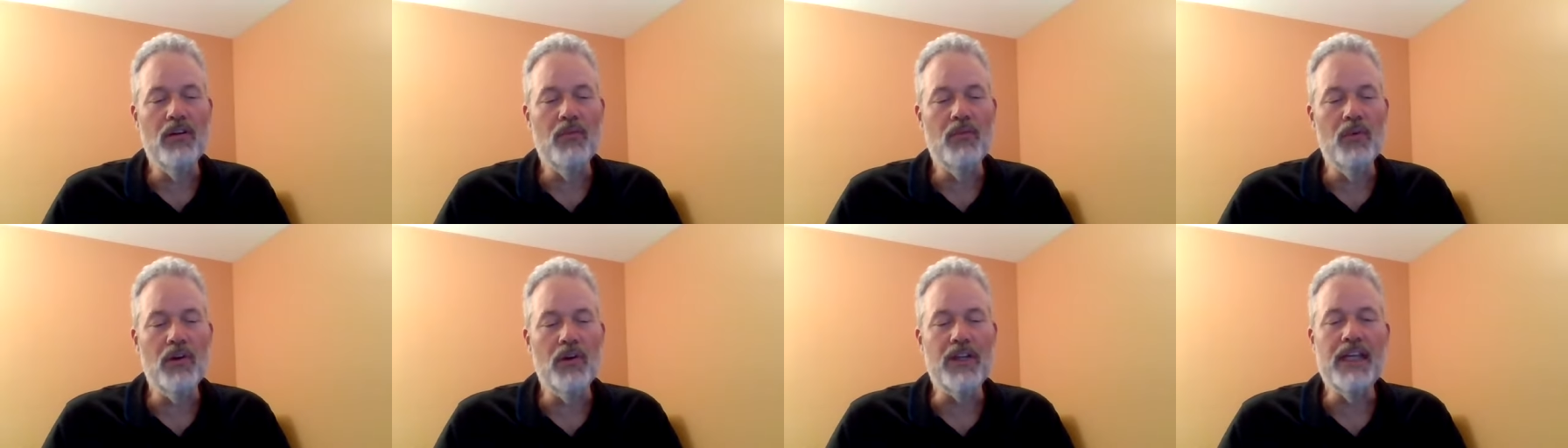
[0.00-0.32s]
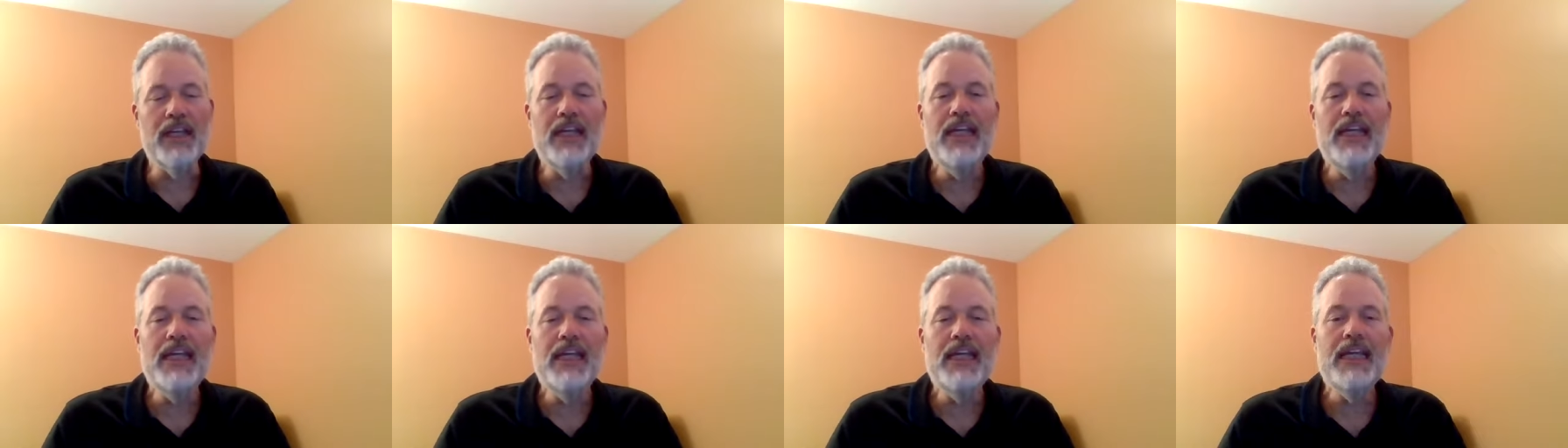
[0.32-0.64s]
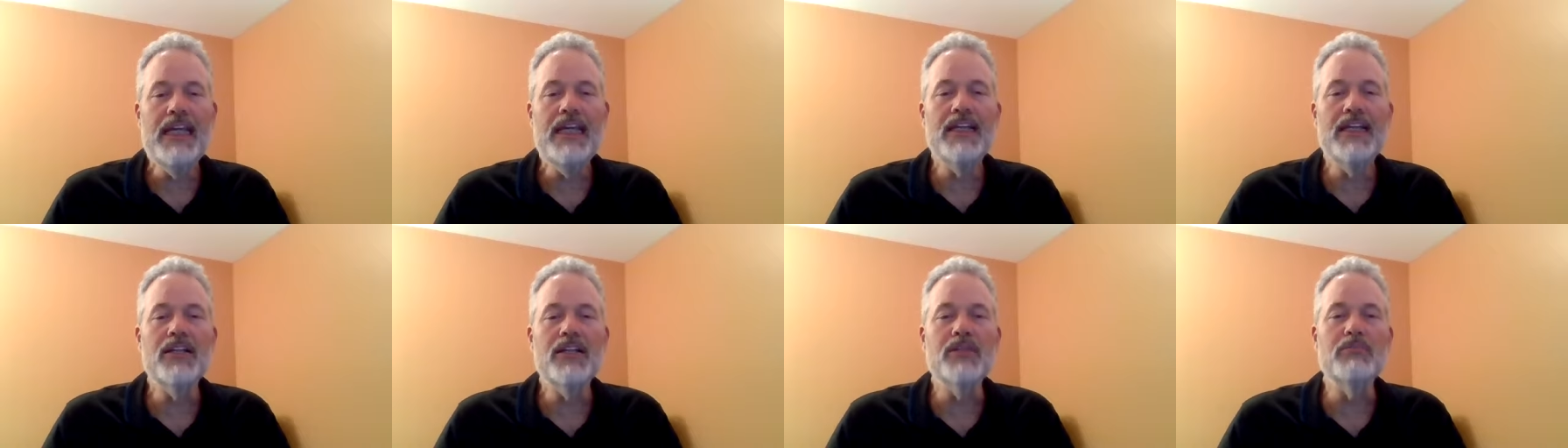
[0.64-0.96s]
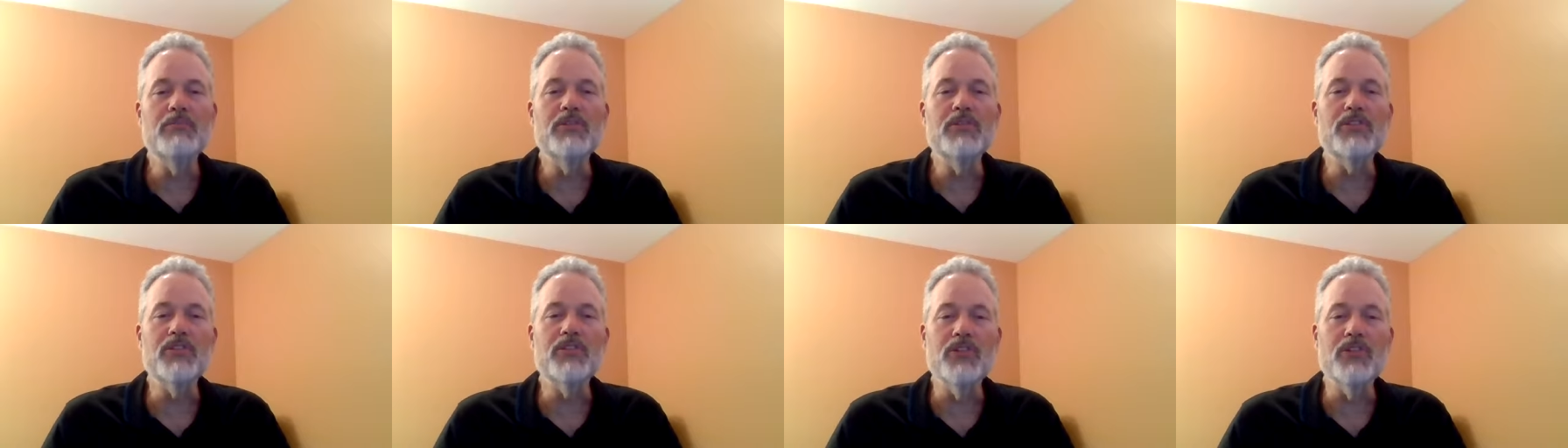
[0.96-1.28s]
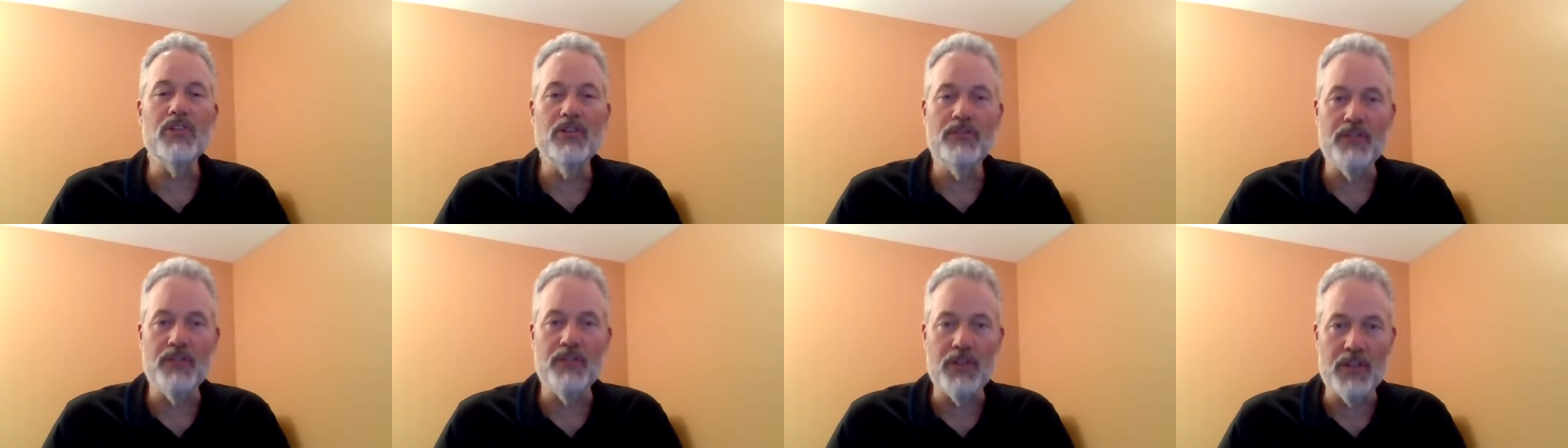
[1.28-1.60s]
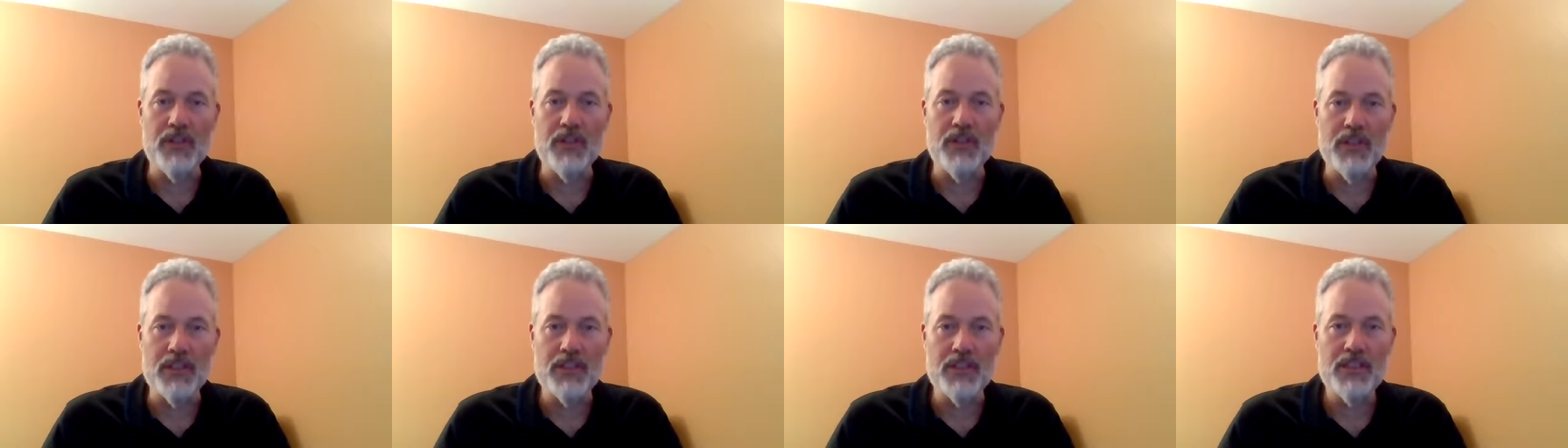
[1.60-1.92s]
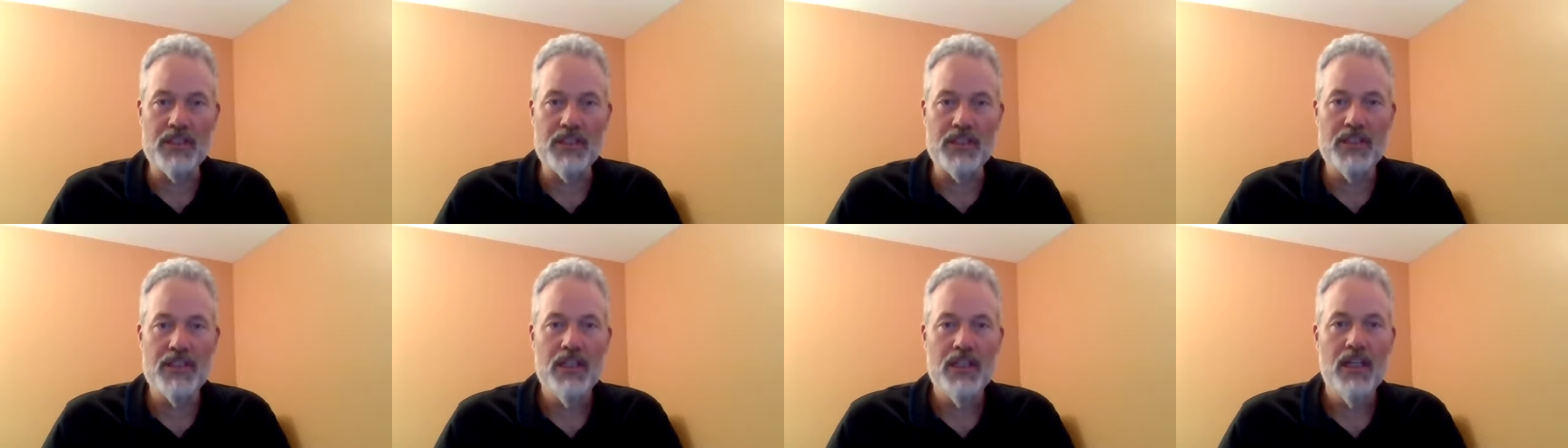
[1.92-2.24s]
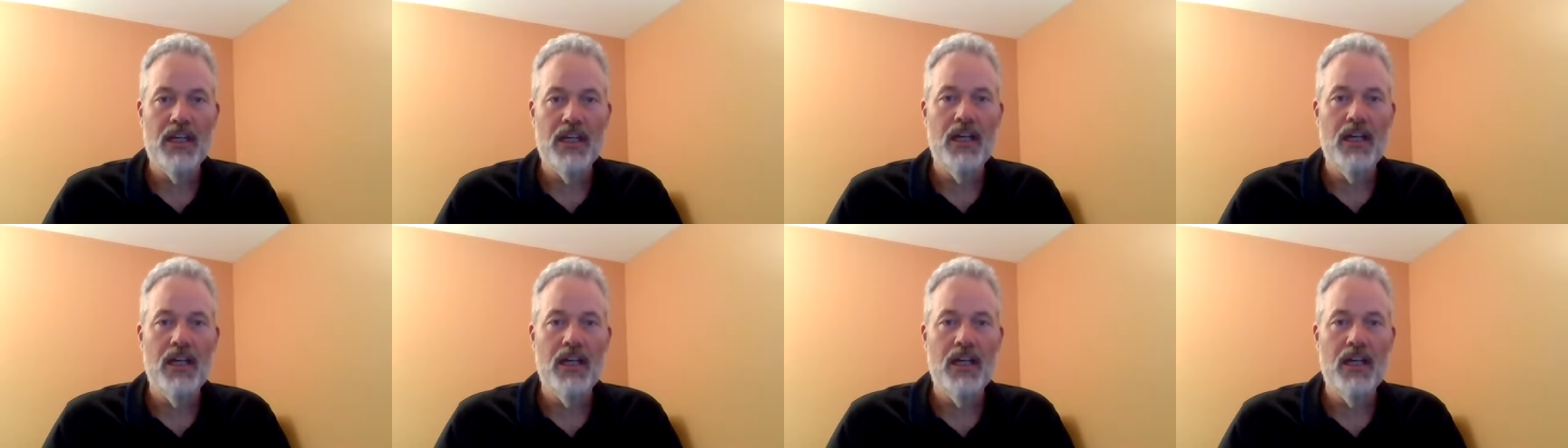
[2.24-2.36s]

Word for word: were keen observers